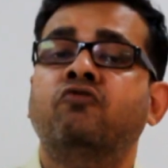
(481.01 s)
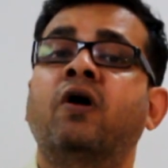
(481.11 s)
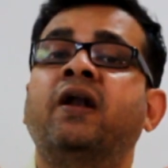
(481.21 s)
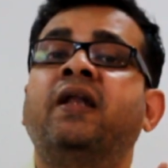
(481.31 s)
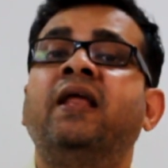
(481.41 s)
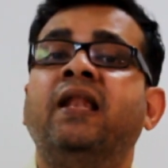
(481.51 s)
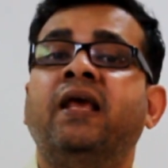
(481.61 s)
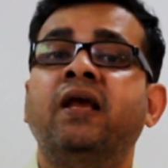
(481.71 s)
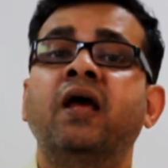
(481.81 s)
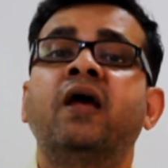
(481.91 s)
who are
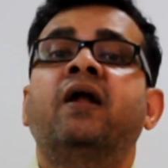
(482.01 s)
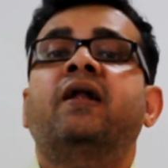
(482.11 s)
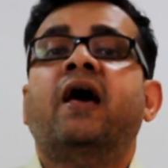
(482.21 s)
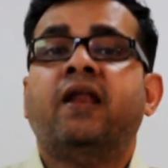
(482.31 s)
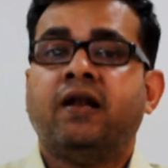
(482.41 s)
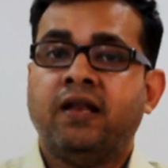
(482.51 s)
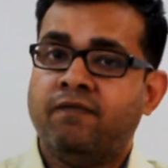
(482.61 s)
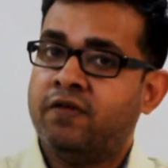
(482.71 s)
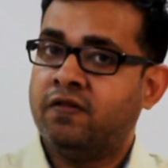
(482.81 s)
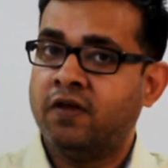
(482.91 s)
dealing directly
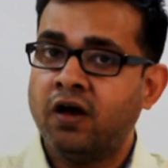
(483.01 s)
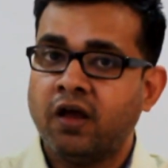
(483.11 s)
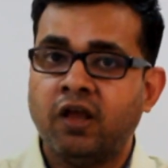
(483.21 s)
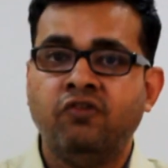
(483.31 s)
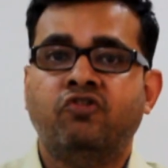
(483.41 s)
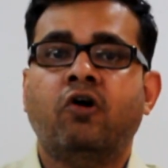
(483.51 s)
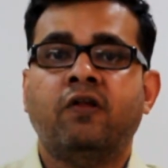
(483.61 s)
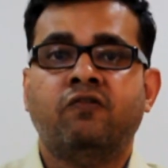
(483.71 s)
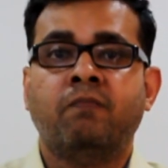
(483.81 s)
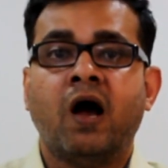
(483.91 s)
with the
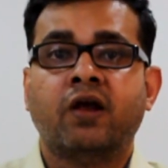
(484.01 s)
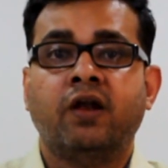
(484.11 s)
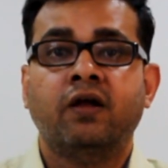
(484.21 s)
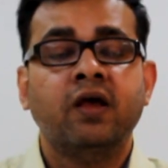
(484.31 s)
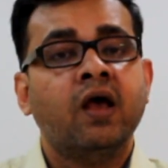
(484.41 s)
insurance market.